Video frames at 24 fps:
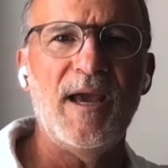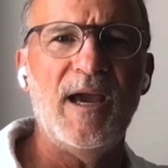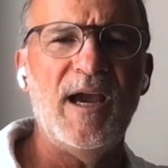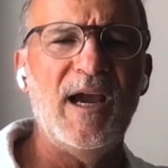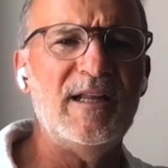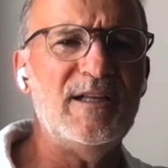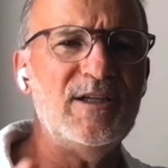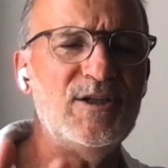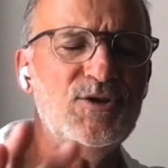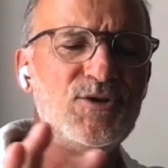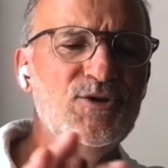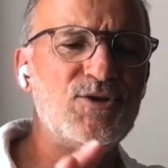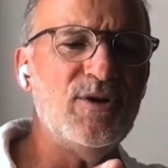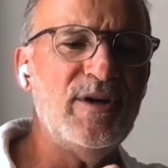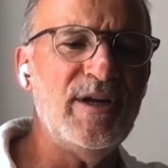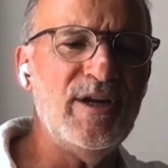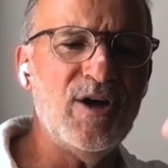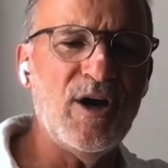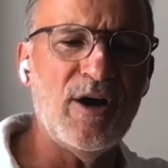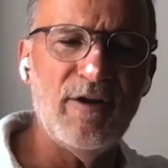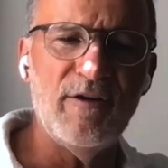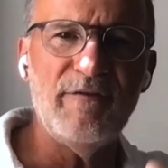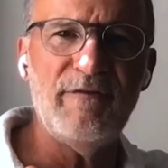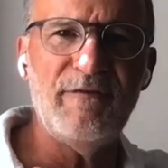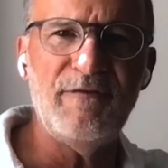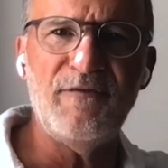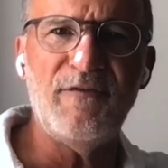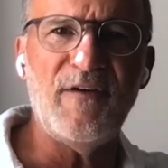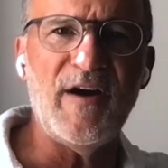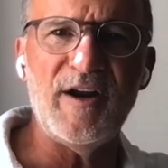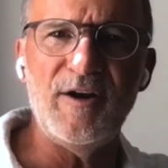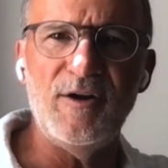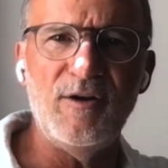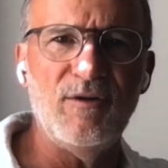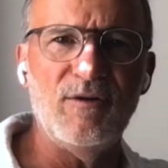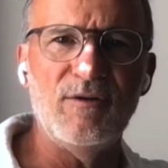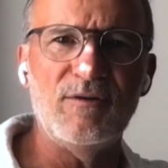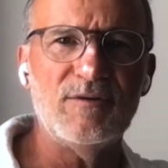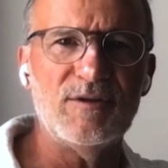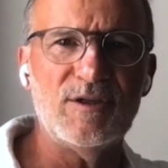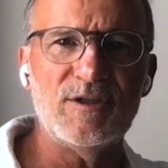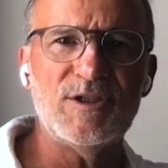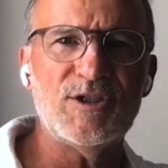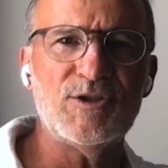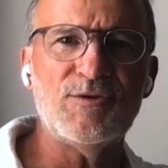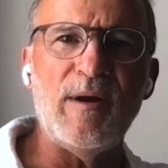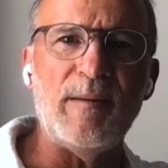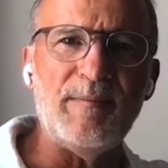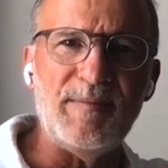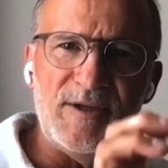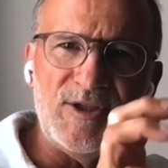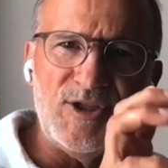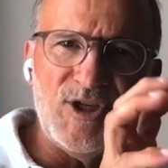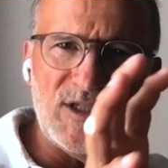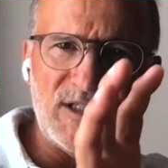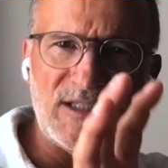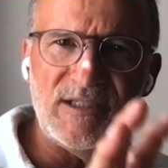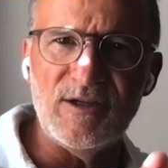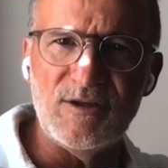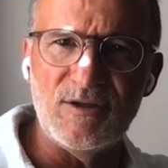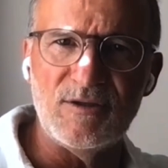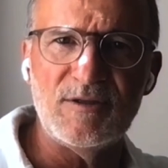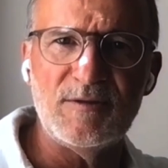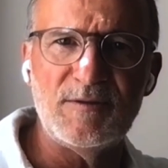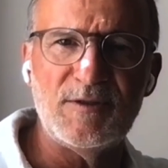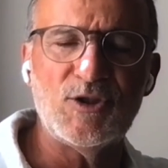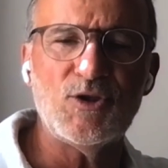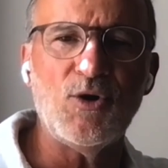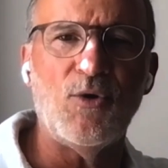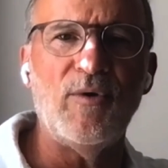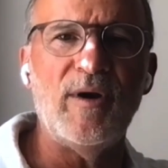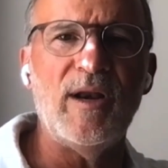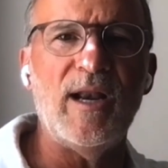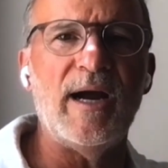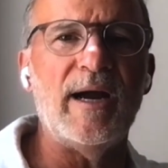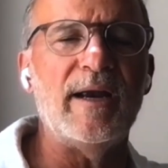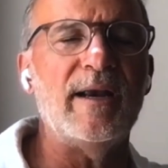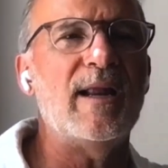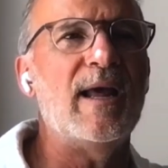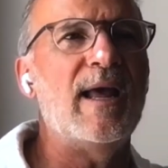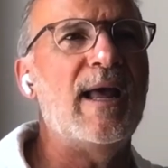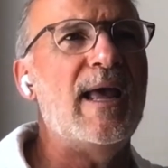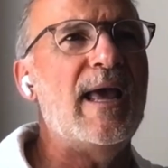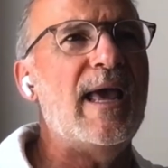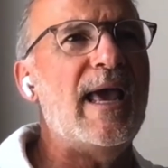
and it's usually not a final script; it's just the storyline.